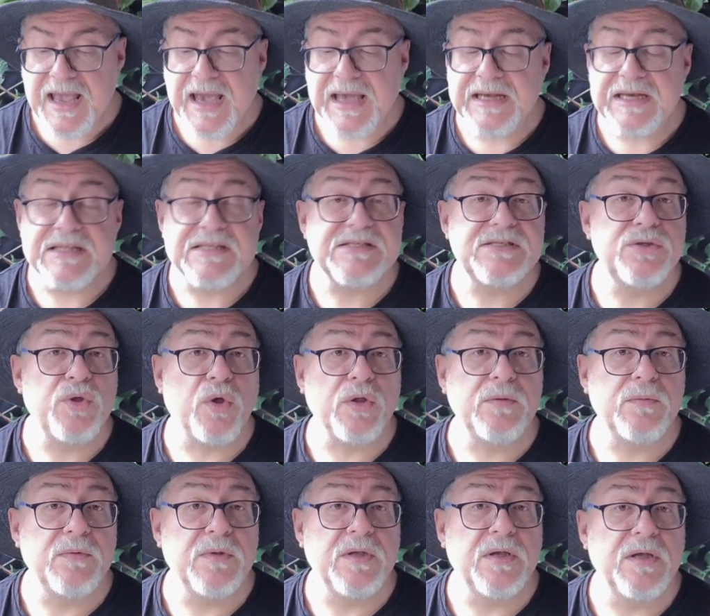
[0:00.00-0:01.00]
And it's
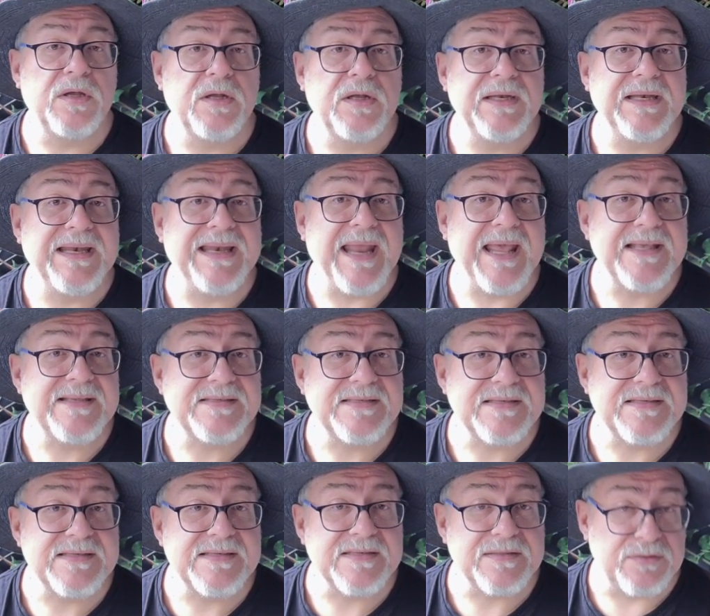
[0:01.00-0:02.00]
not
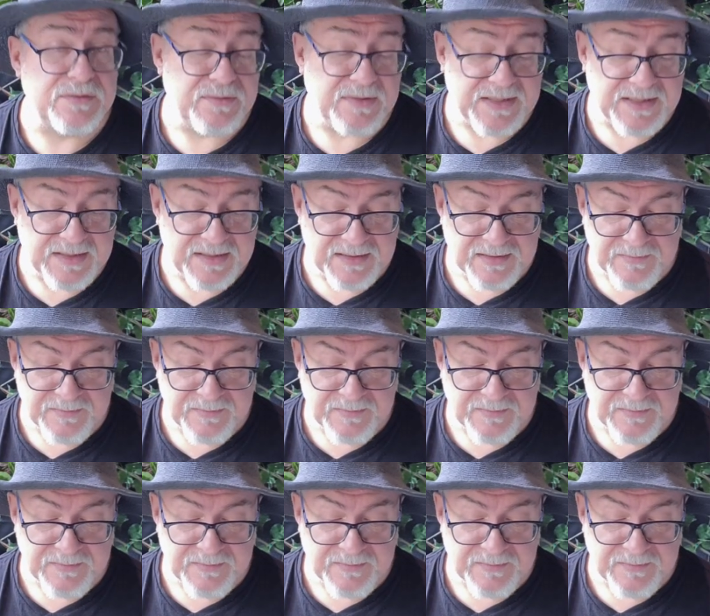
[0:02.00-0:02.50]
necessary.